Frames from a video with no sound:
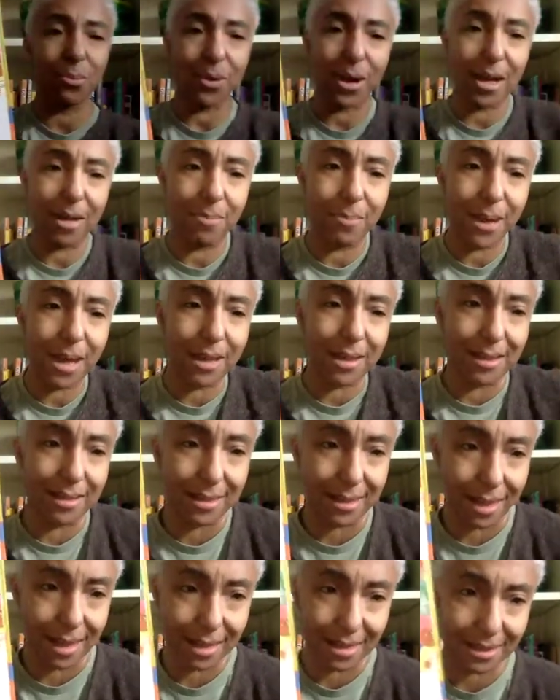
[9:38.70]
bread pet, the
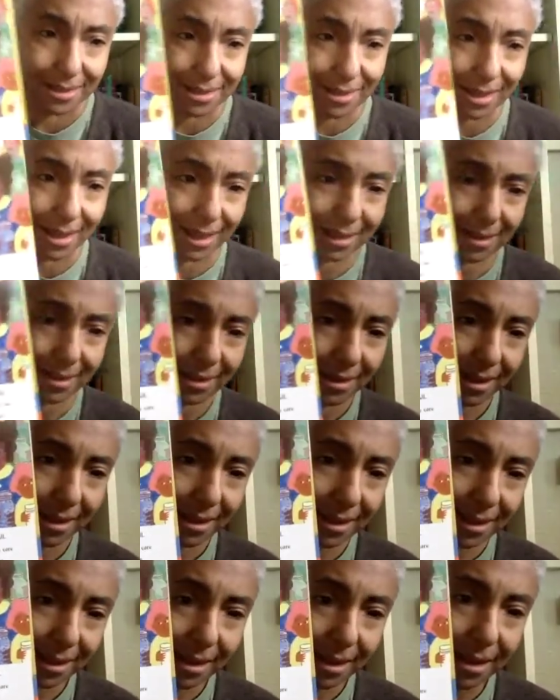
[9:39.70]
sign says.
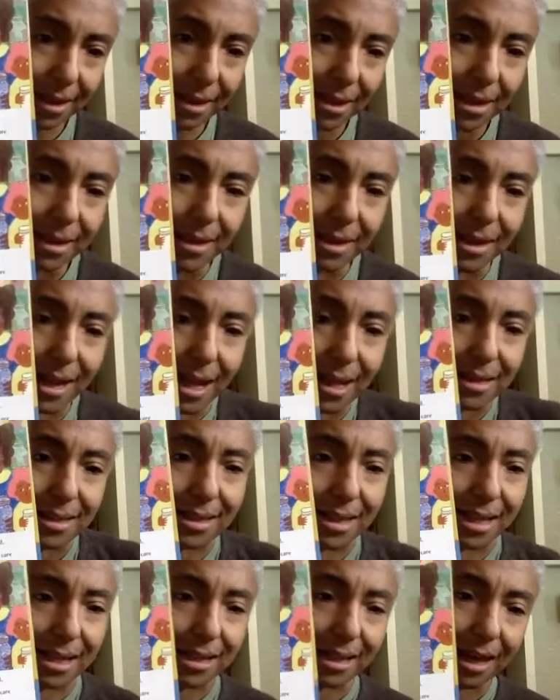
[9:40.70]
The next
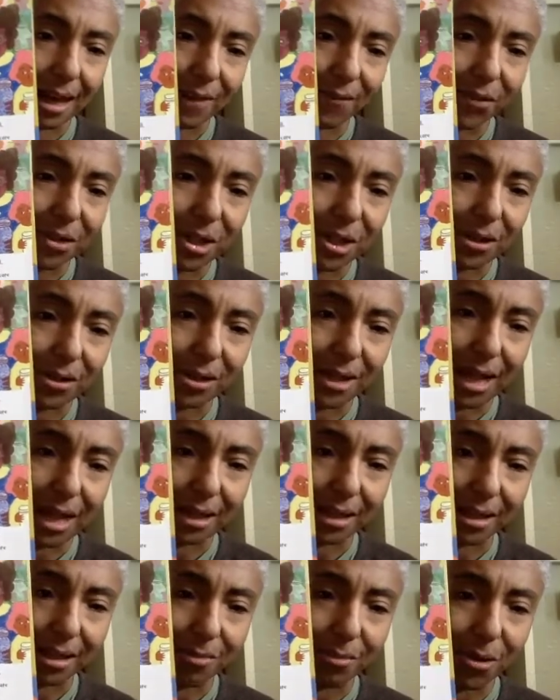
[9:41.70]
day, the cafeteria
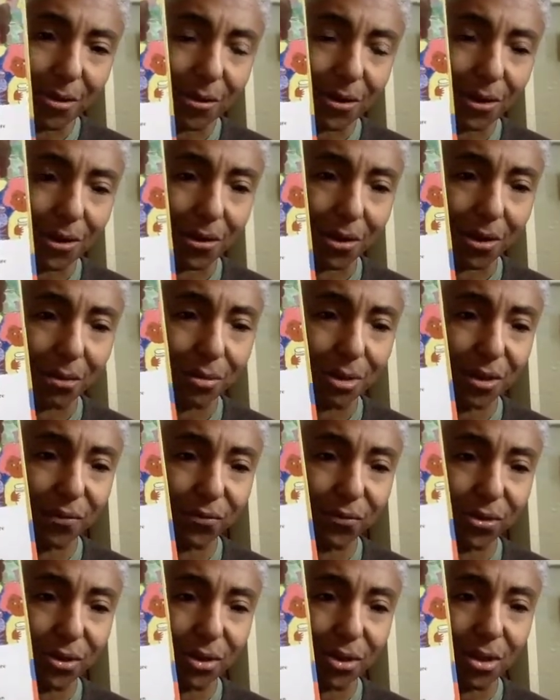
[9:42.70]
at the community hall was
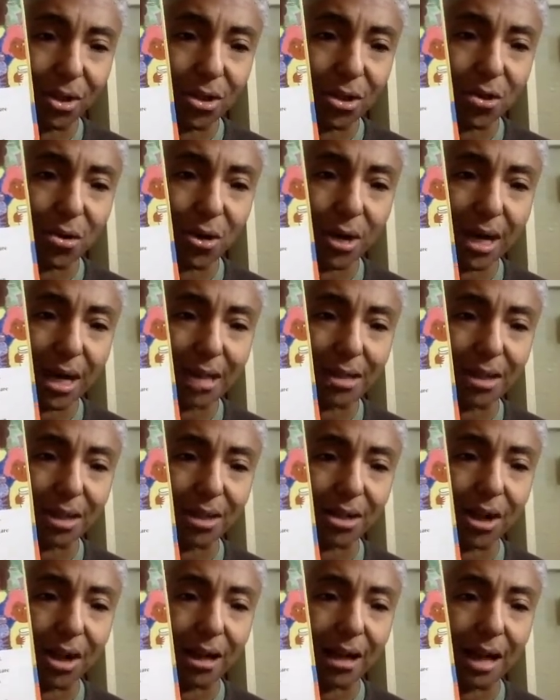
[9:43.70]
full. Toya and I
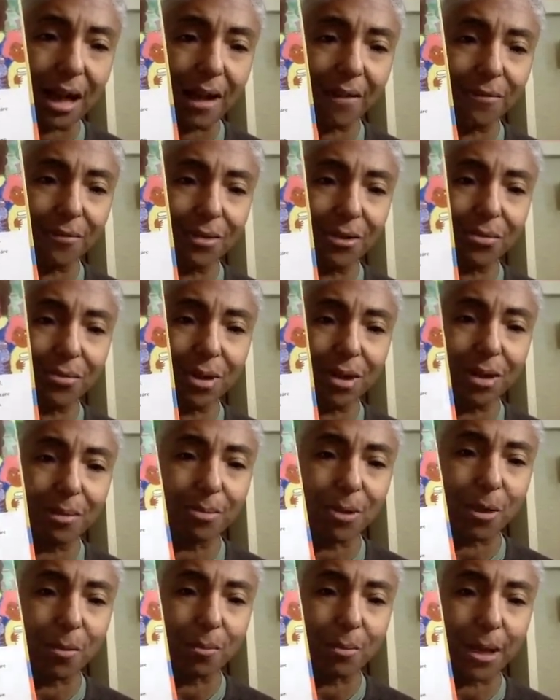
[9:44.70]
taught everyone
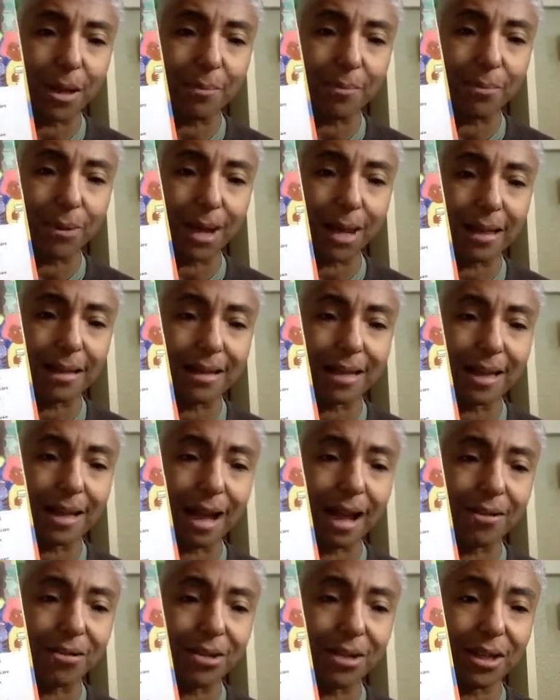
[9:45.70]
about bread pets and
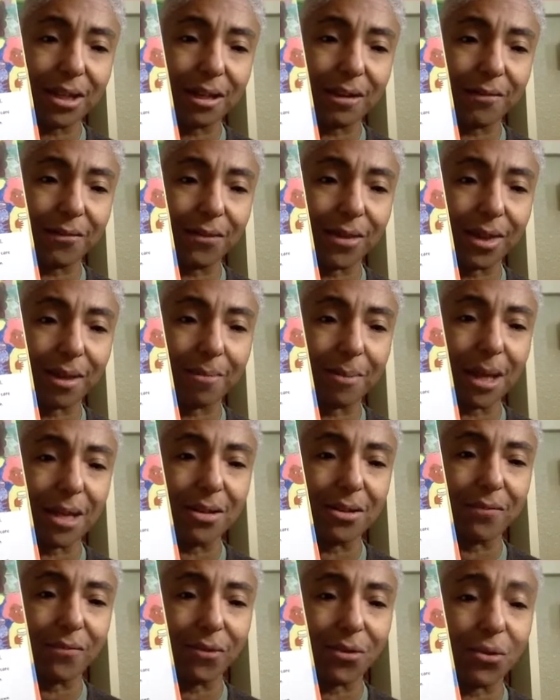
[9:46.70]
how to care for them, and
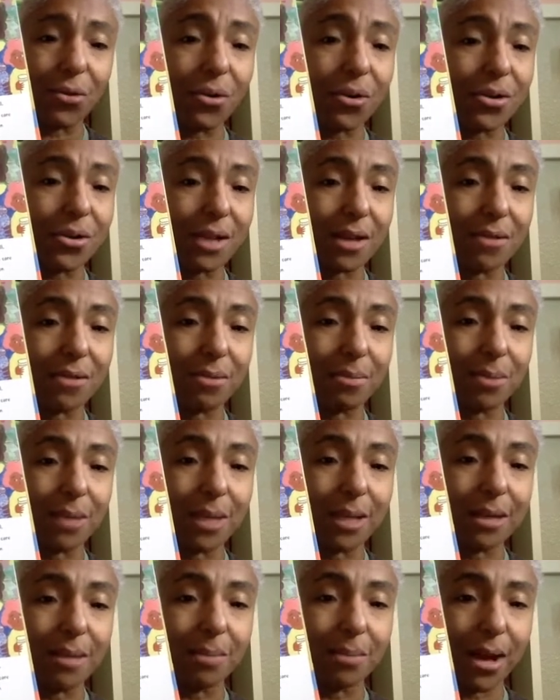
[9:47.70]
of course, how to
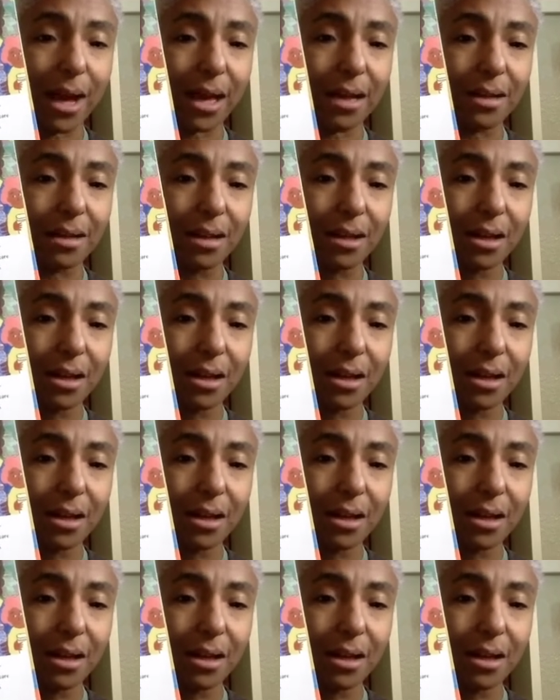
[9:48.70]
bake the bread.